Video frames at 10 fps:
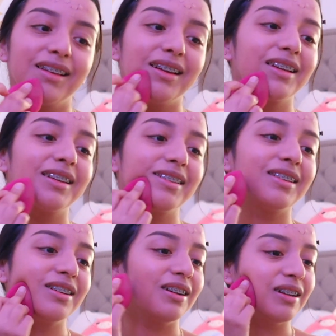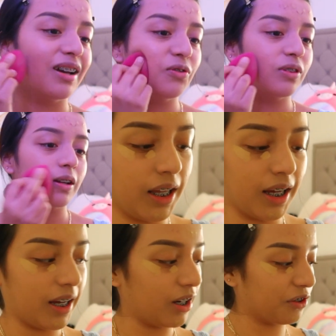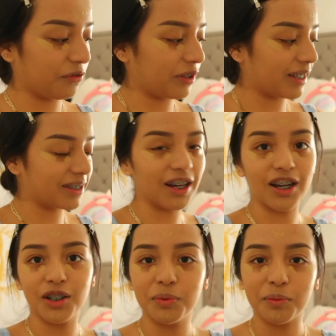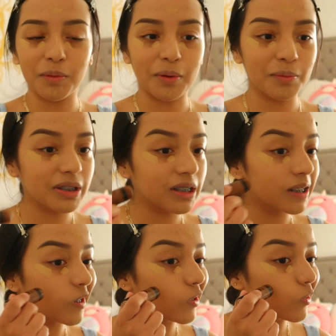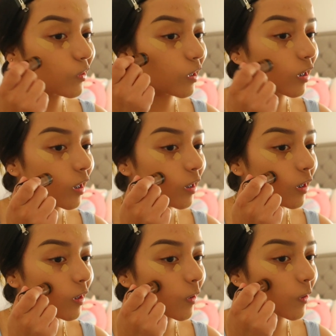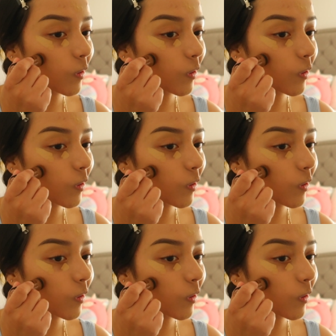I cannot. I feel like, I don't know if you guys heard, but my mom was literally yelling